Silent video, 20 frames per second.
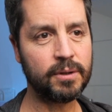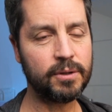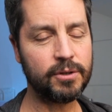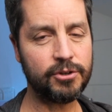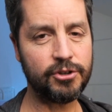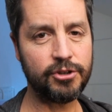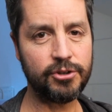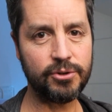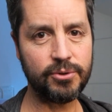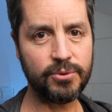
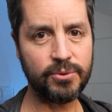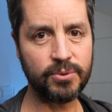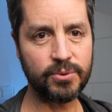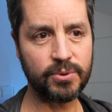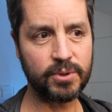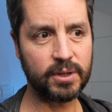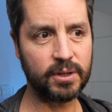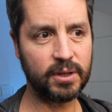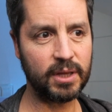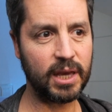
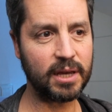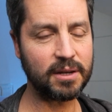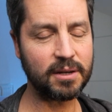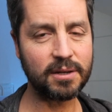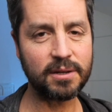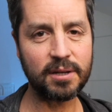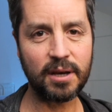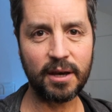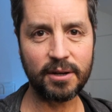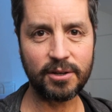to get in
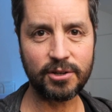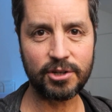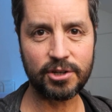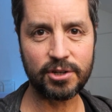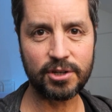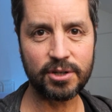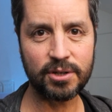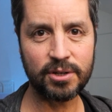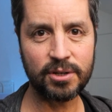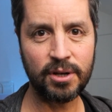
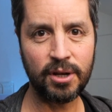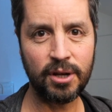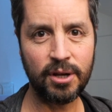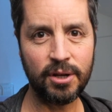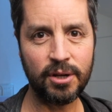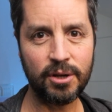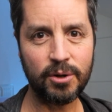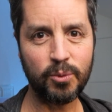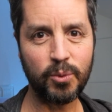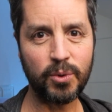touch
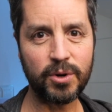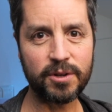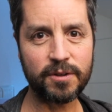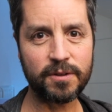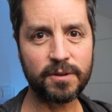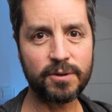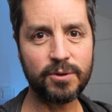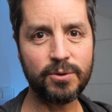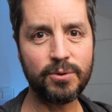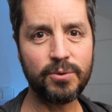
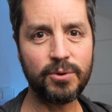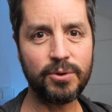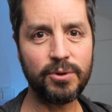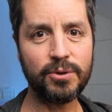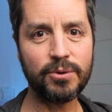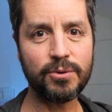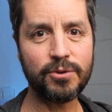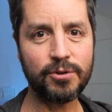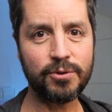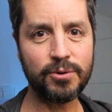with who
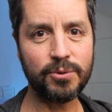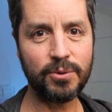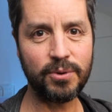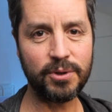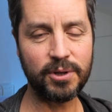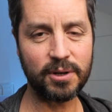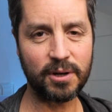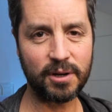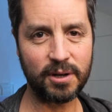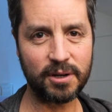you
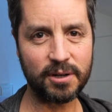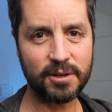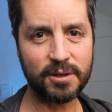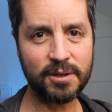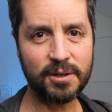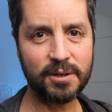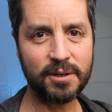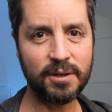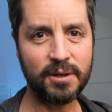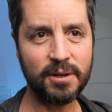truly
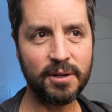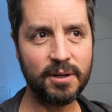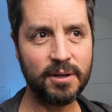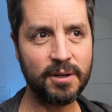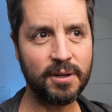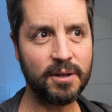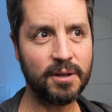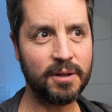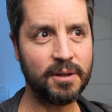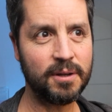are
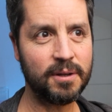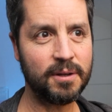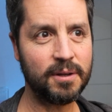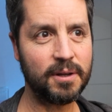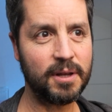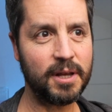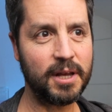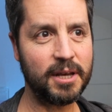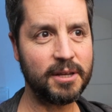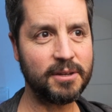
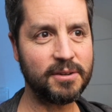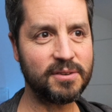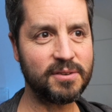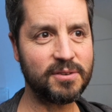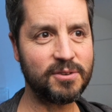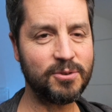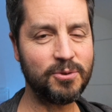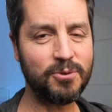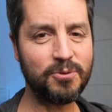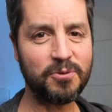and
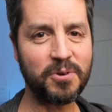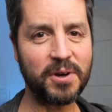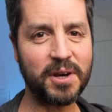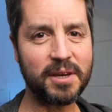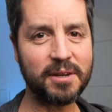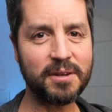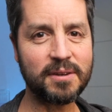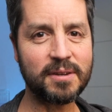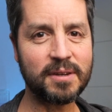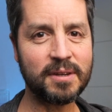to
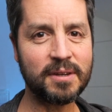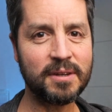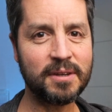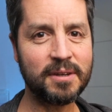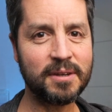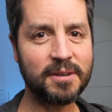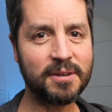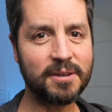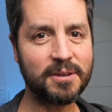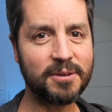find
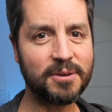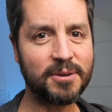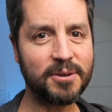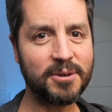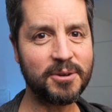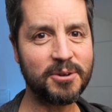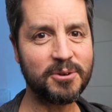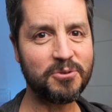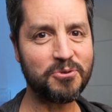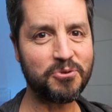
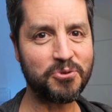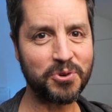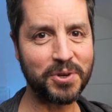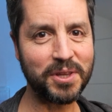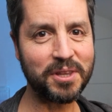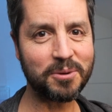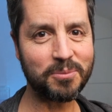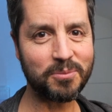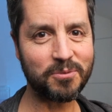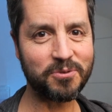
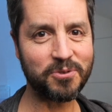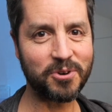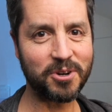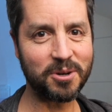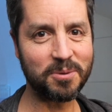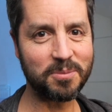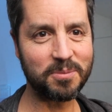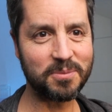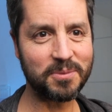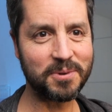freedom
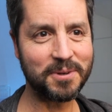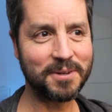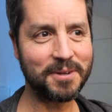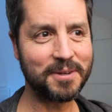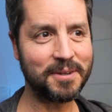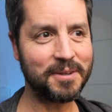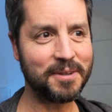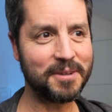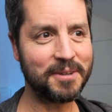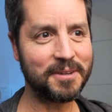from
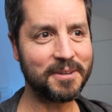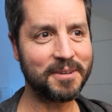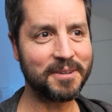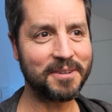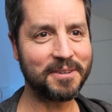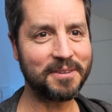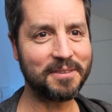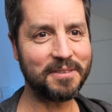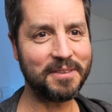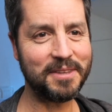
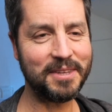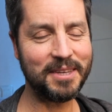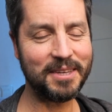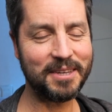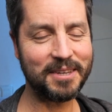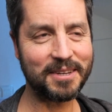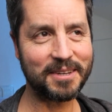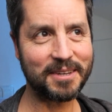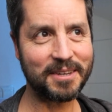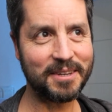
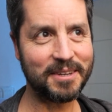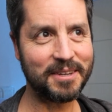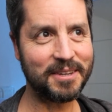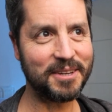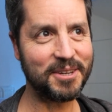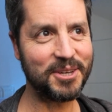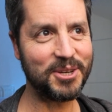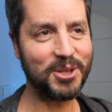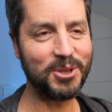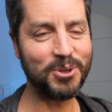the
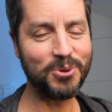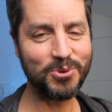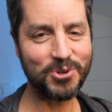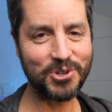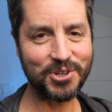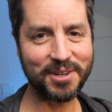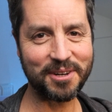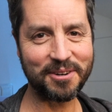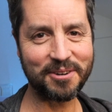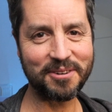
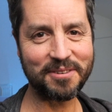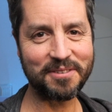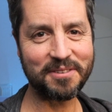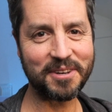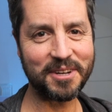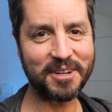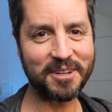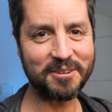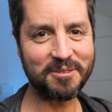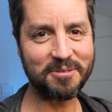illusionary
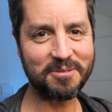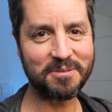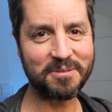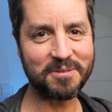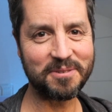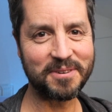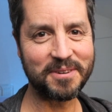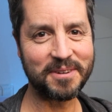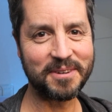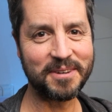self,
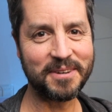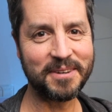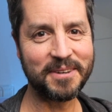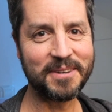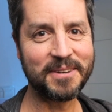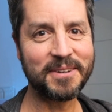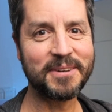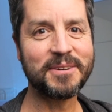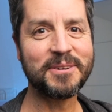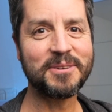
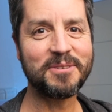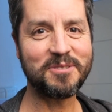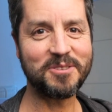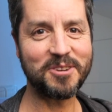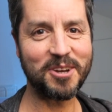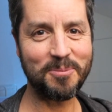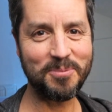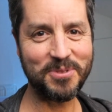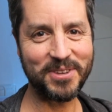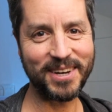
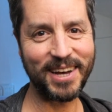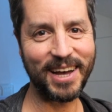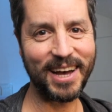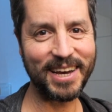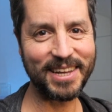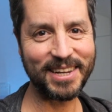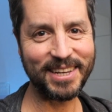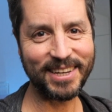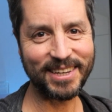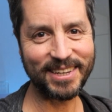stop the
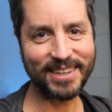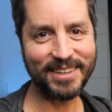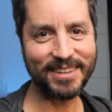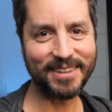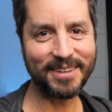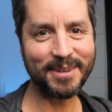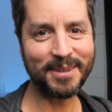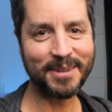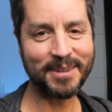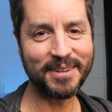hiding,
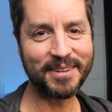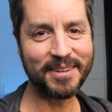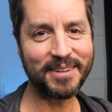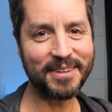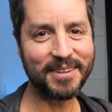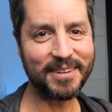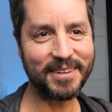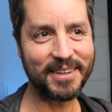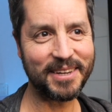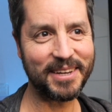
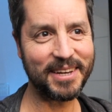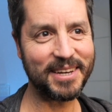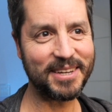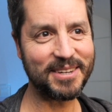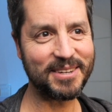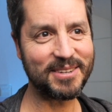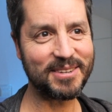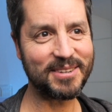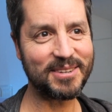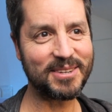
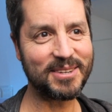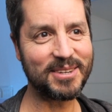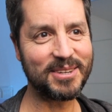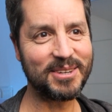and